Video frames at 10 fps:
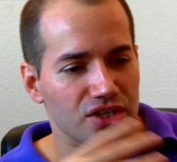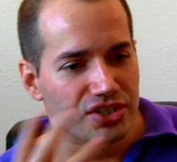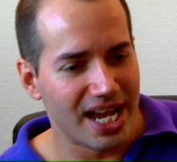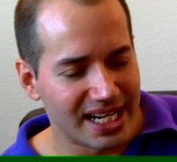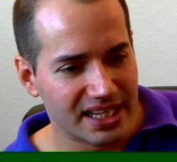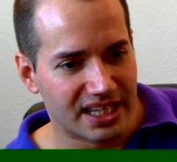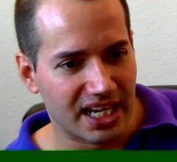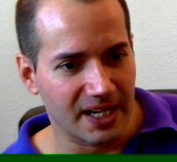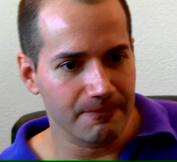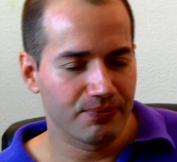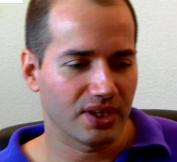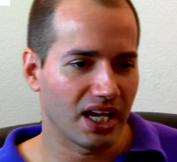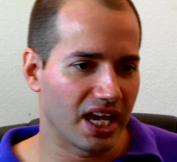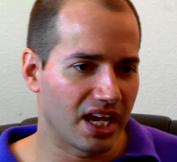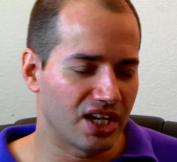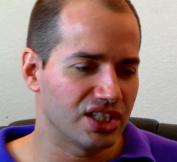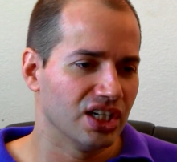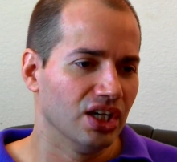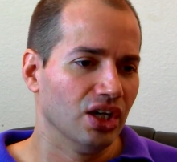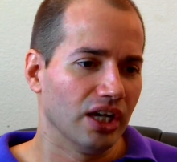Second thing
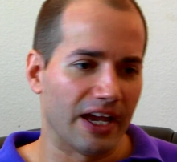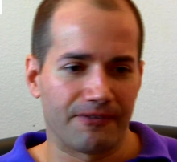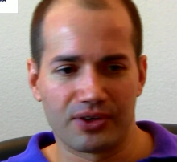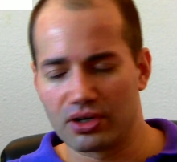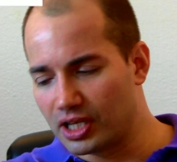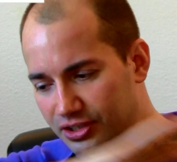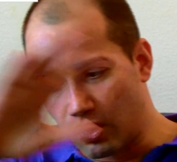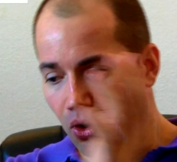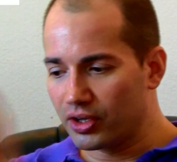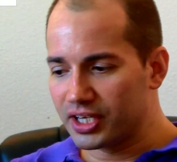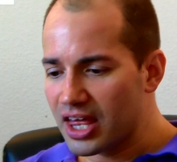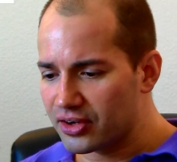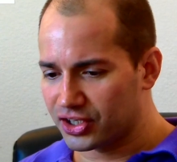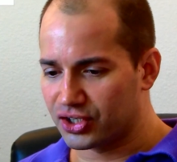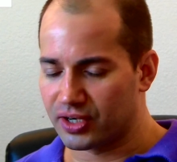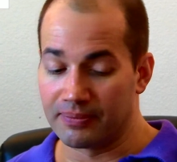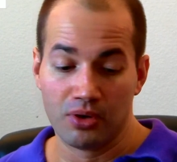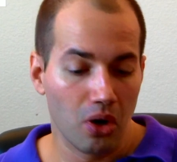is, if you're, let's go to the other extreme.